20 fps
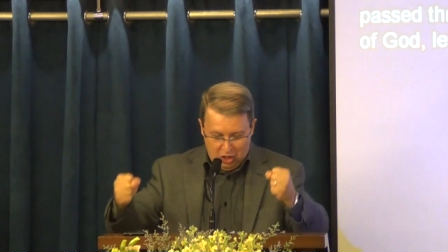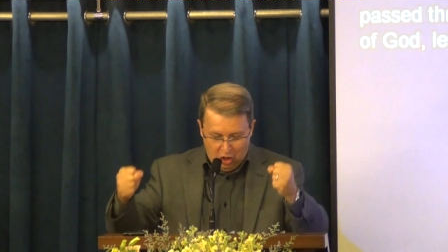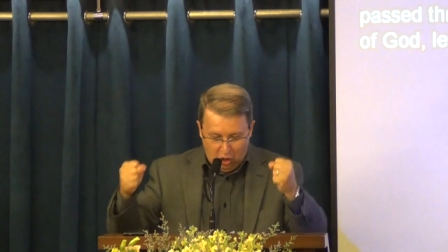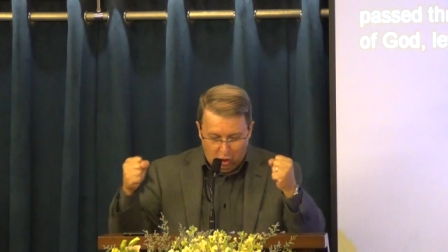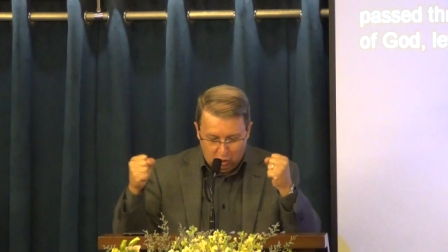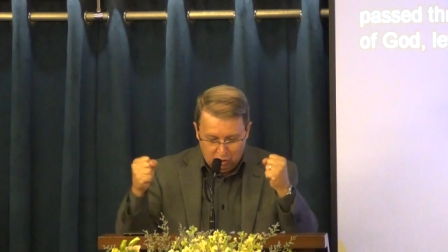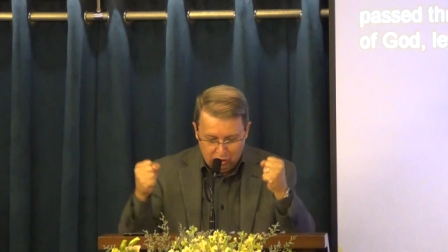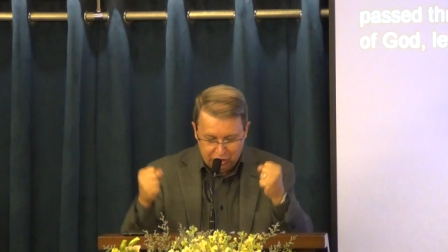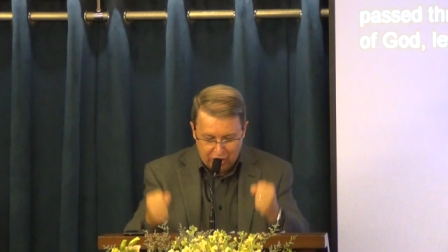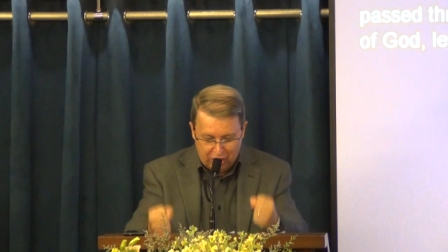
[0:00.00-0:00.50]

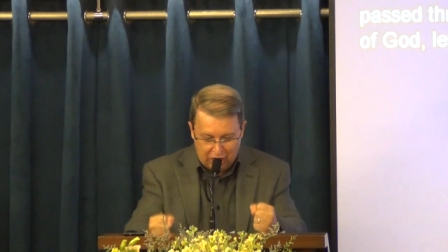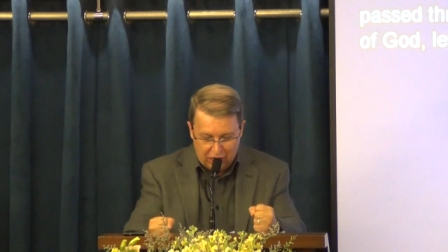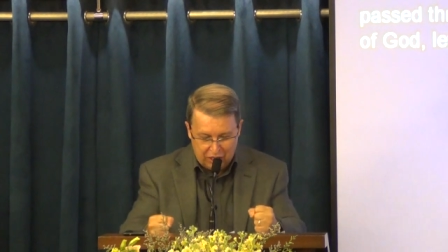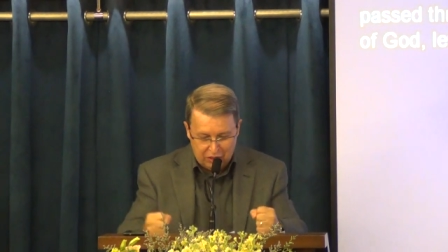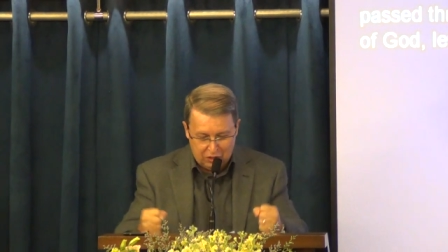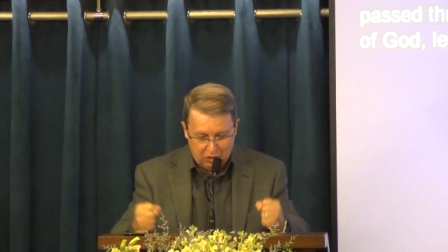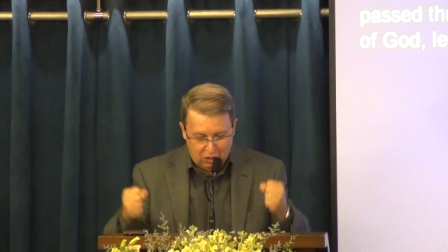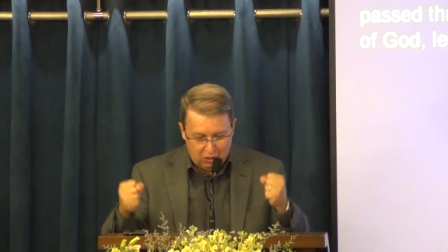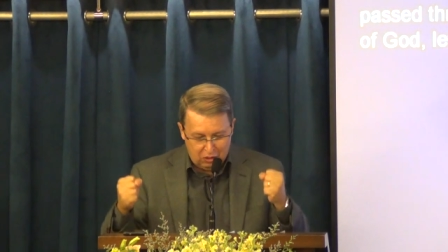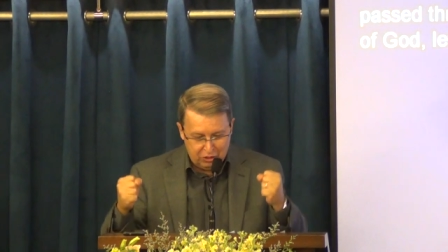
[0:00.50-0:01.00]
hold
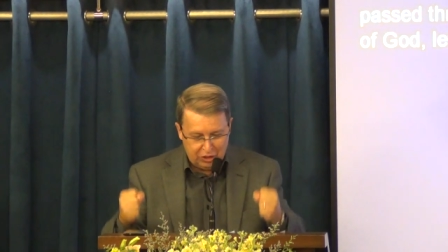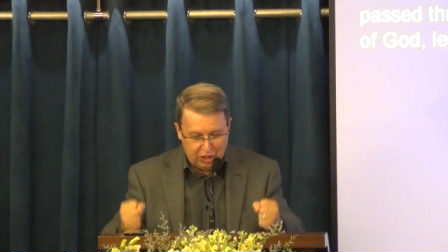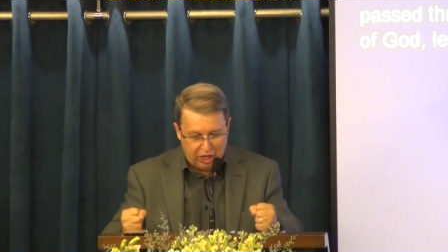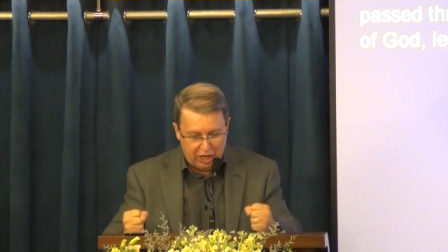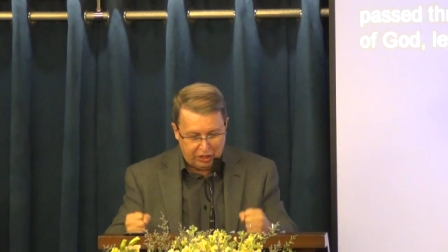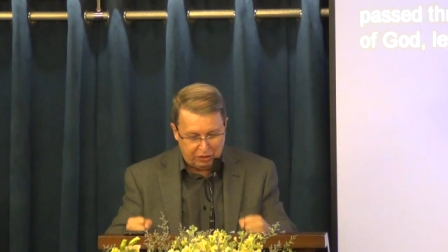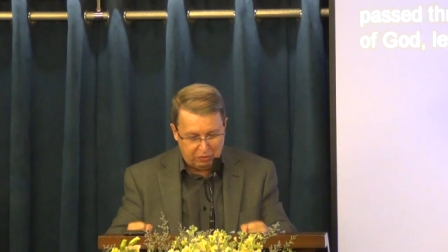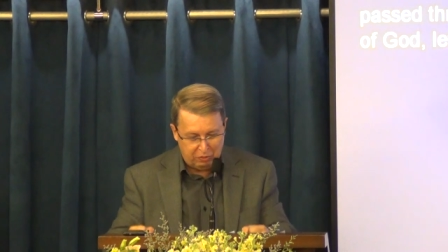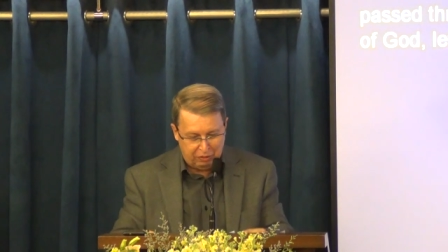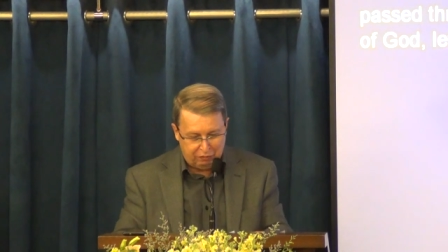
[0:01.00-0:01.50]
on, hold
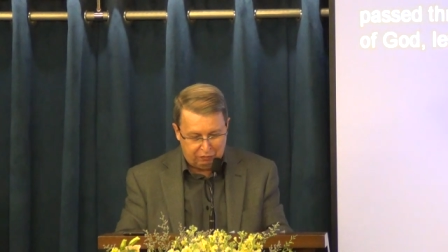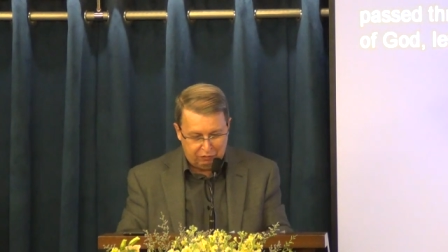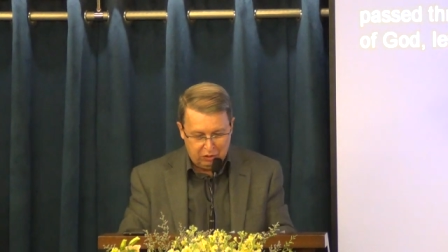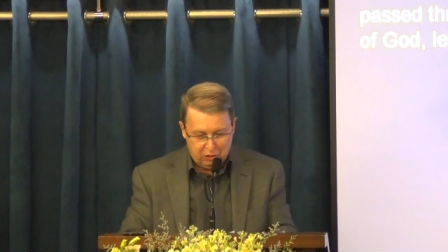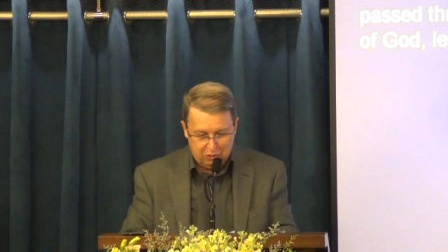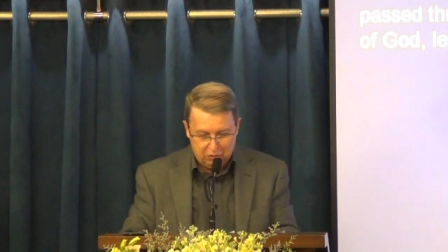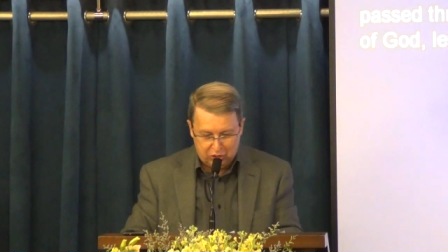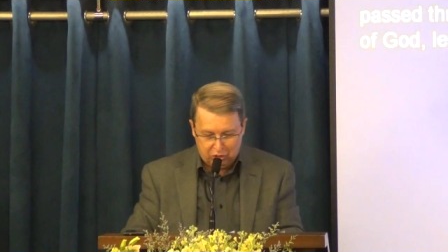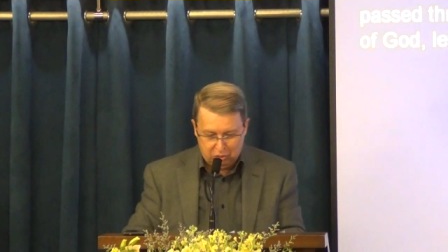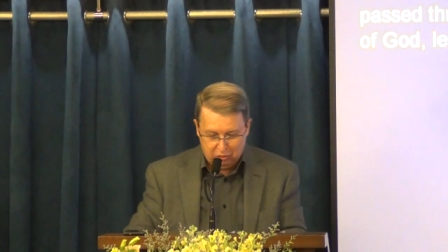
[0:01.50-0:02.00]
on,
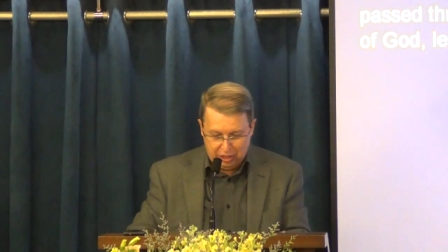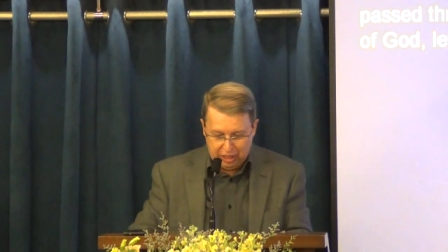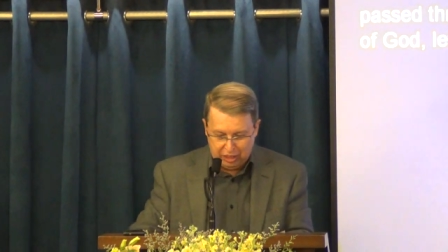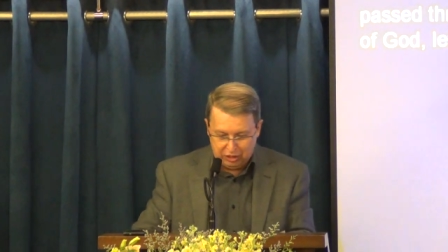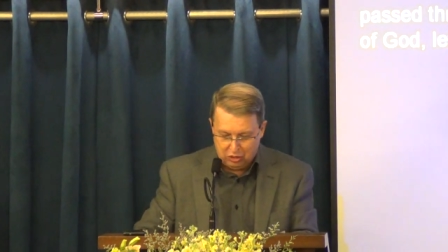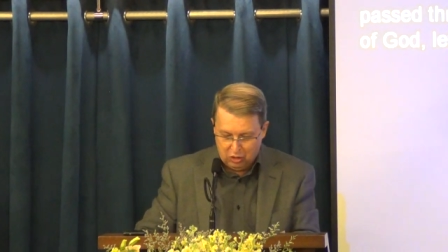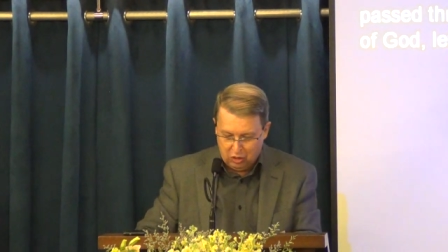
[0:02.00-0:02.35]
refuse to let